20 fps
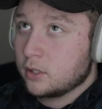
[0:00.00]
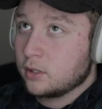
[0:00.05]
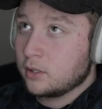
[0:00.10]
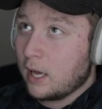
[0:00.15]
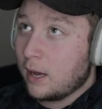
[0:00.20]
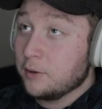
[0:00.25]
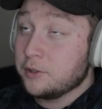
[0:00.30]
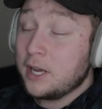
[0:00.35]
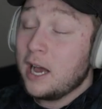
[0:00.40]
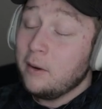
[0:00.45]

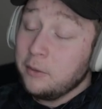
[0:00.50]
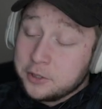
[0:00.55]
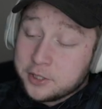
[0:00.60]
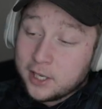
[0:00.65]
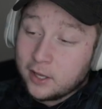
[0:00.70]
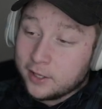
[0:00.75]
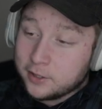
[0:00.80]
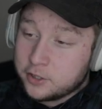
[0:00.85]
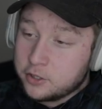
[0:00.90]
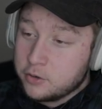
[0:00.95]
I would
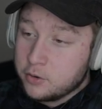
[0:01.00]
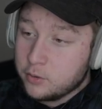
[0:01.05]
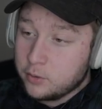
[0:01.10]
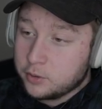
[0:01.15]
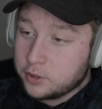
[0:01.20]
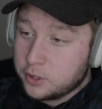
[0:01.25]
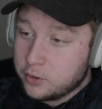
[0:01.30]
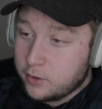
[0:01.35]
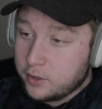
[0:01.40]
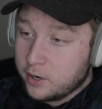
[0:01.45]
say like
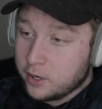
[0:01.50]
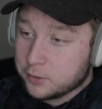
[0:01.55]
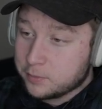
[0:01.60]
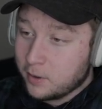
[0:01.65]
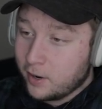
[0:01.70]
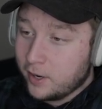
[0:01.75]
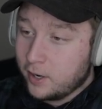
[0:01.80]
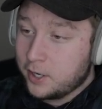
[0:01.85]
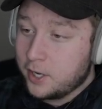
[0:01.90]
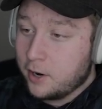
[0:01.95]
two years,
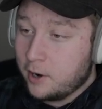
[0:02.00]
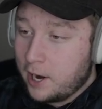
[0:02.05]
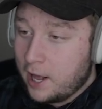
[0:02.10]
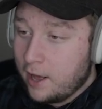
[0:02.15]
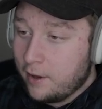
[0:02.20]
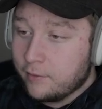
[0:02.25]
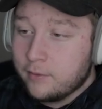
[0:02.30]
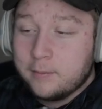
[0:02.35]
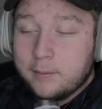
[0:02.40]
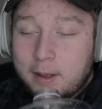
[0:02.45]
probably a year and a
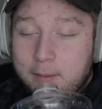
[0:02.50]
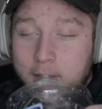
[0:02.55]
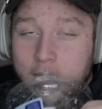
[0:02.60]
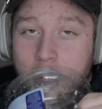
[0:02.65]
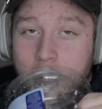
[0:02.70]
half, maybe.